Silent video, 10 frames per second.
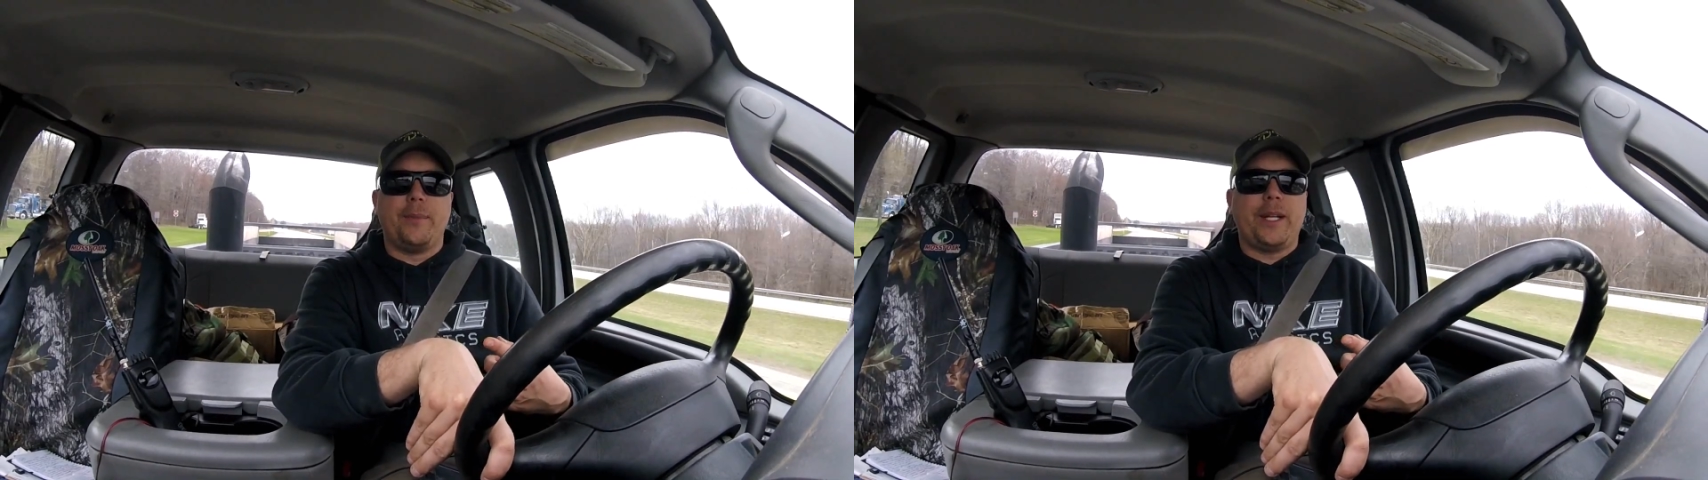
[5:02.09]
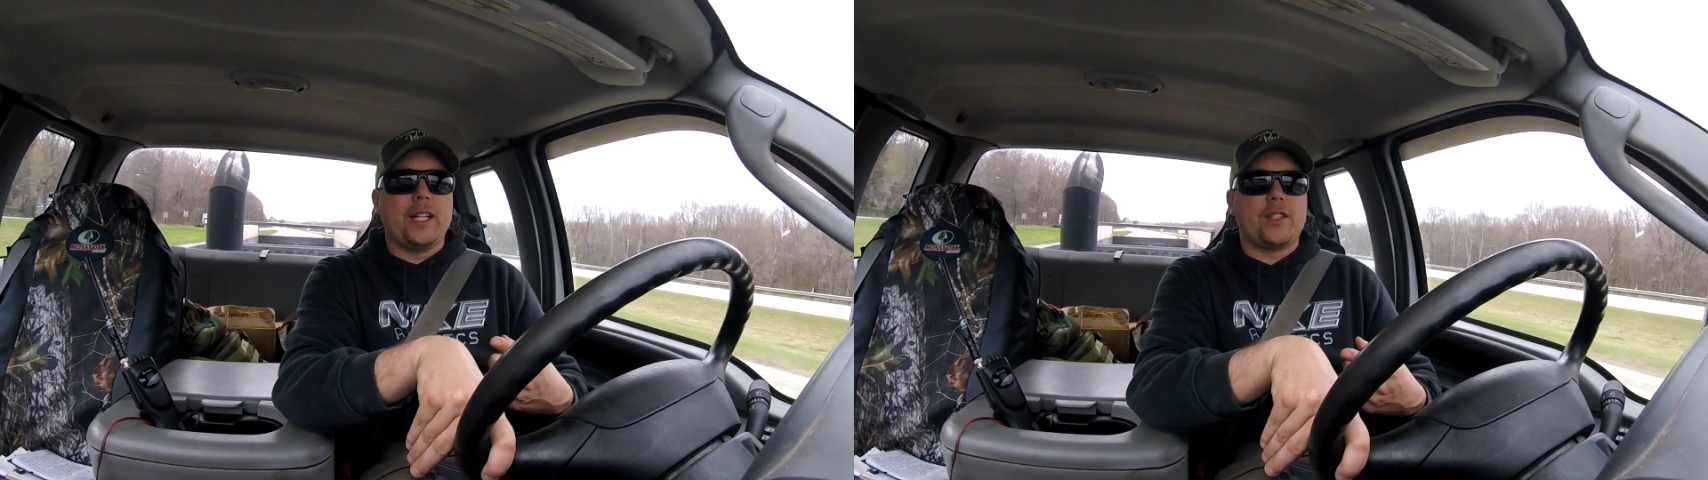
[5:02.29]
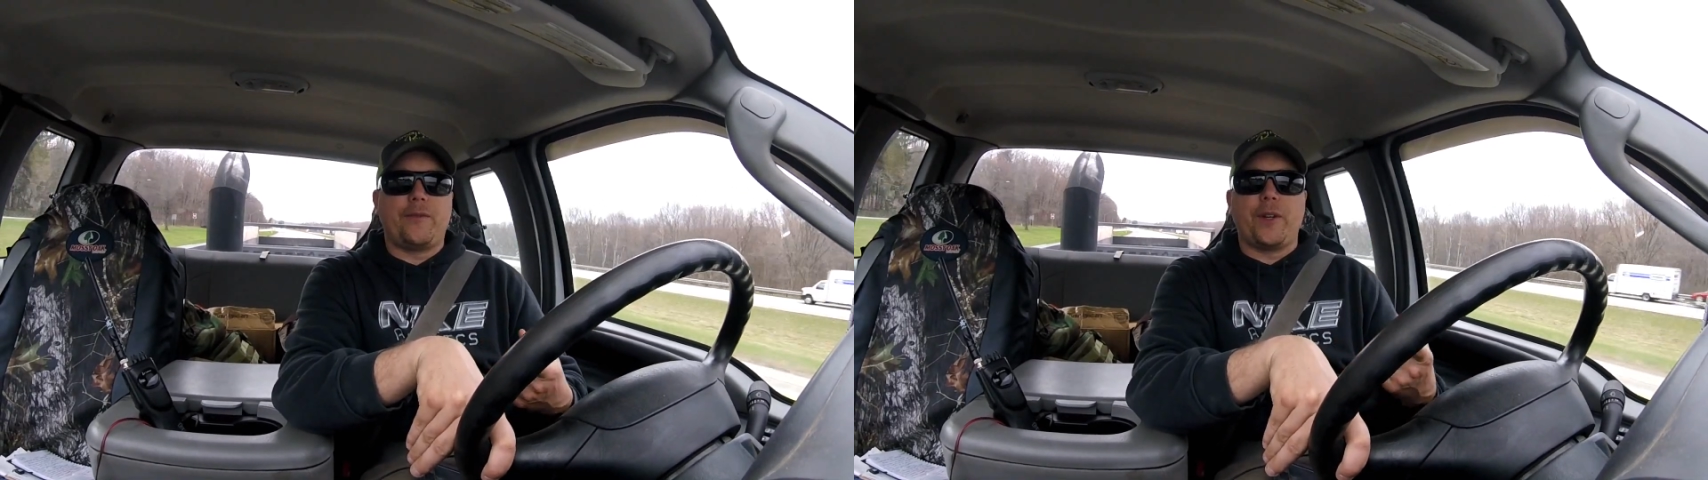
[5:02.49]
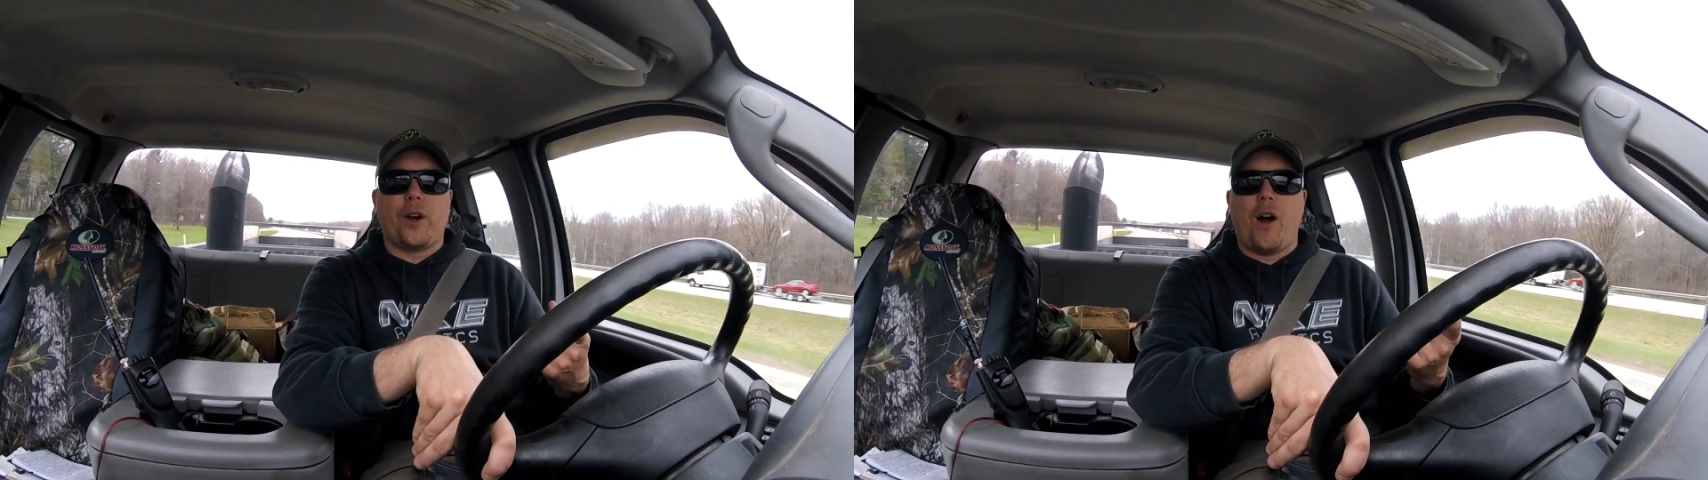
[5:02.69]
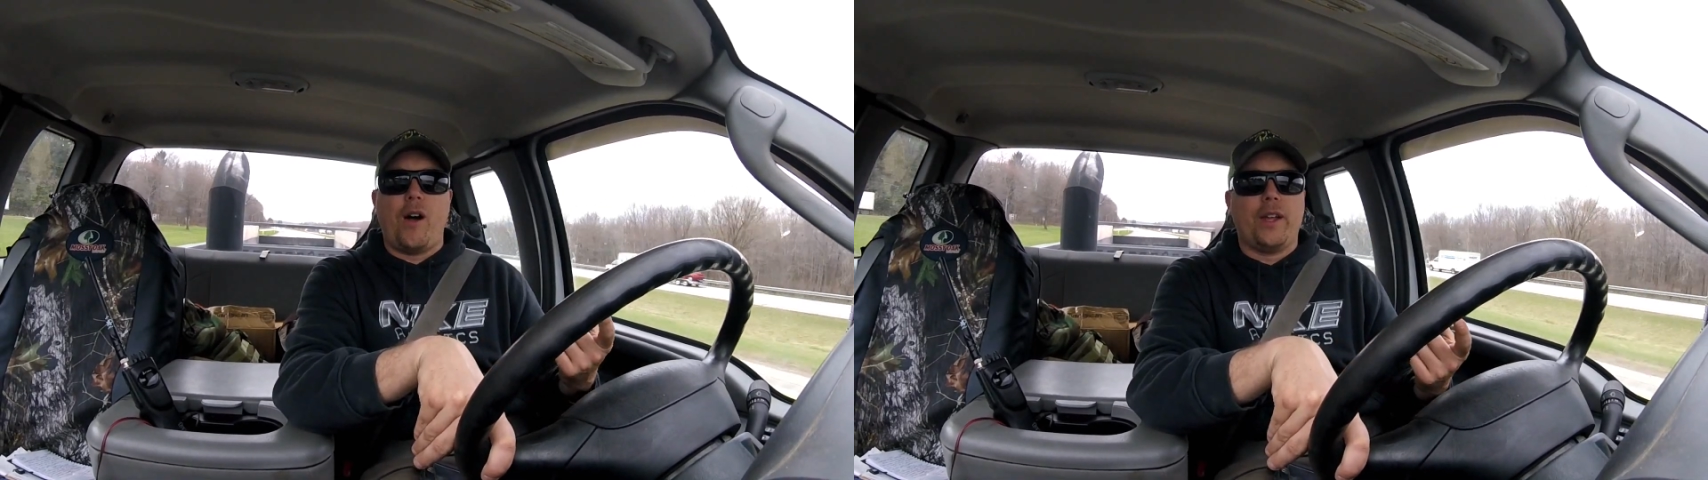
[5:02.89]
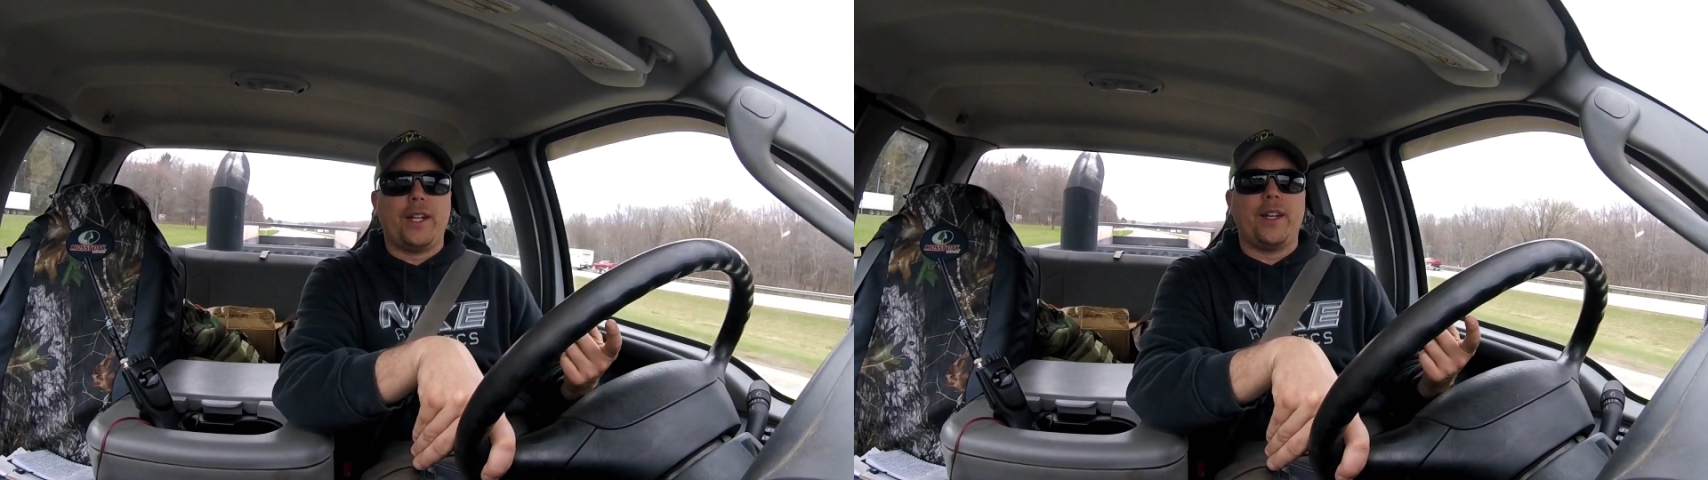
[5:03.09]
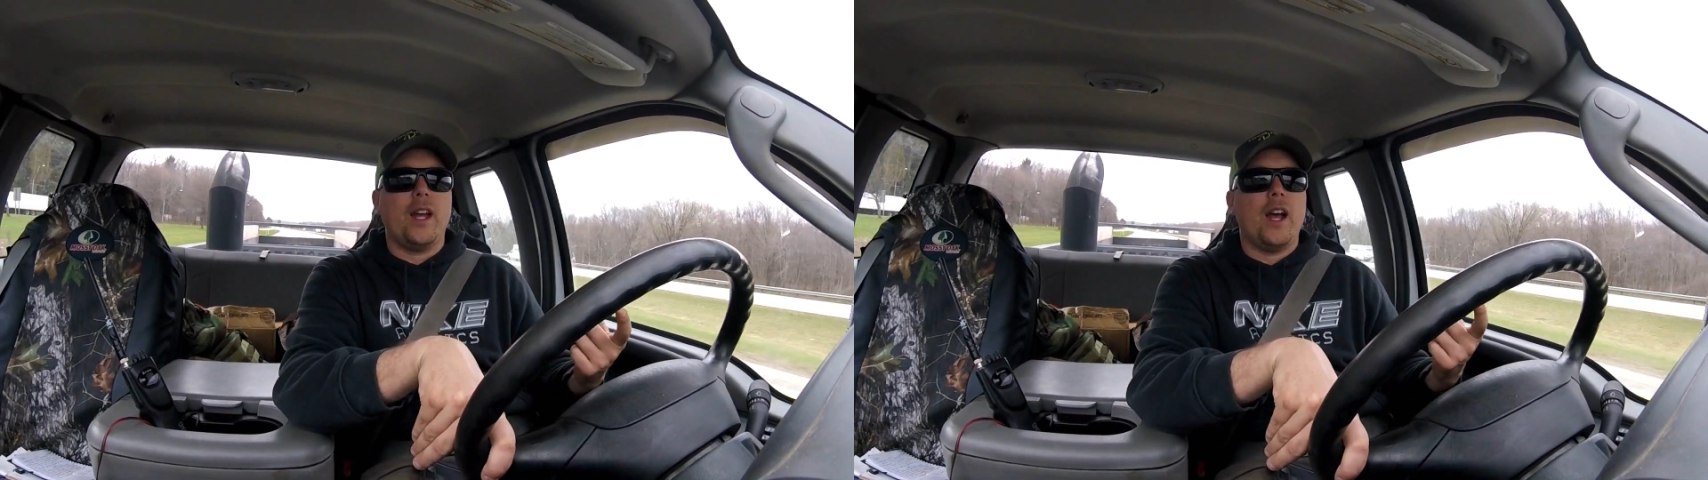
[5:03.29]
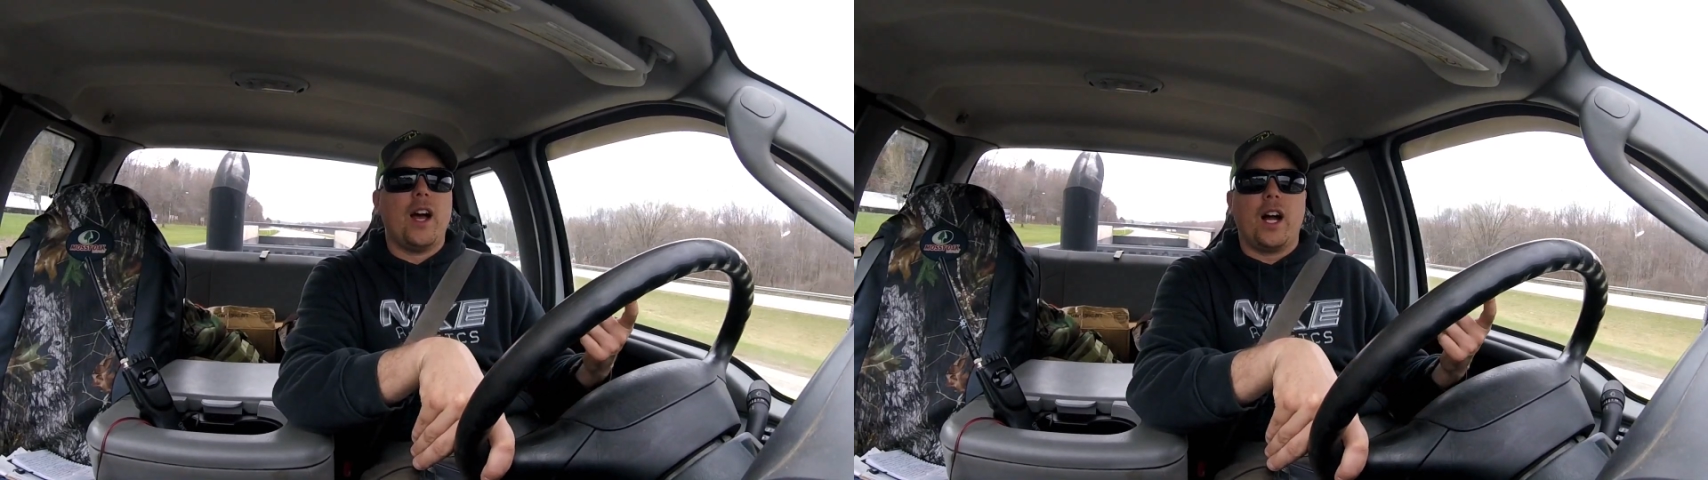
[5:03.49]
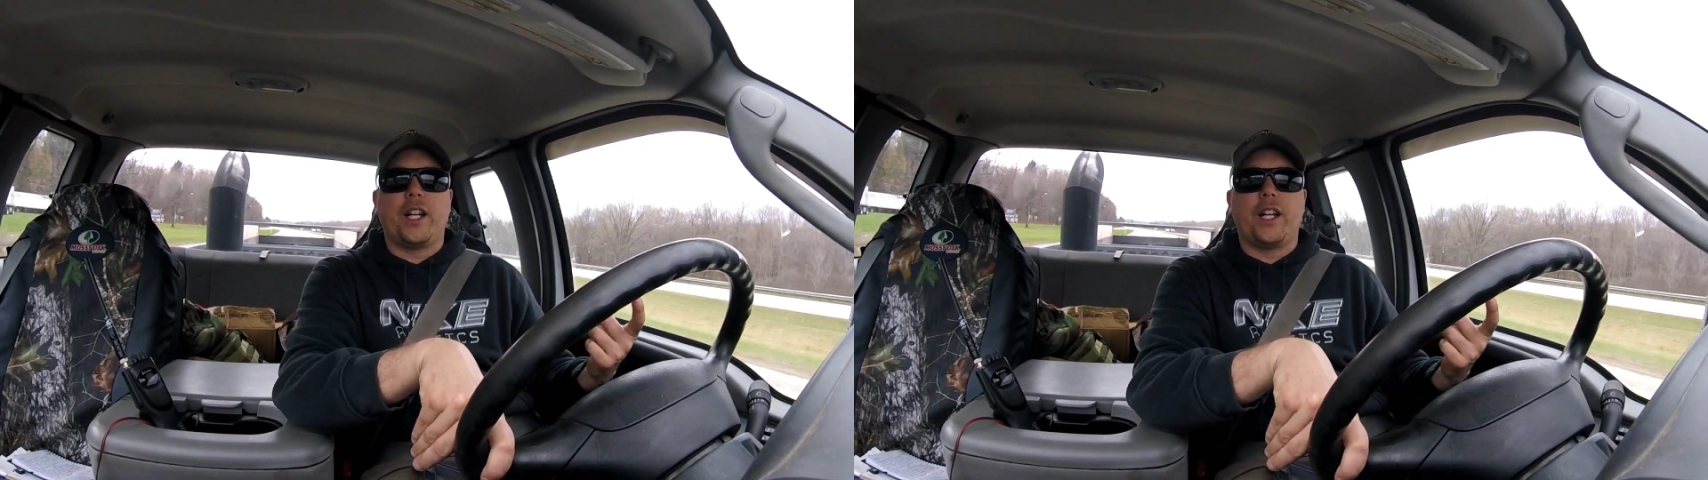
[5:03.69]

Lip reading: because if you're hauling a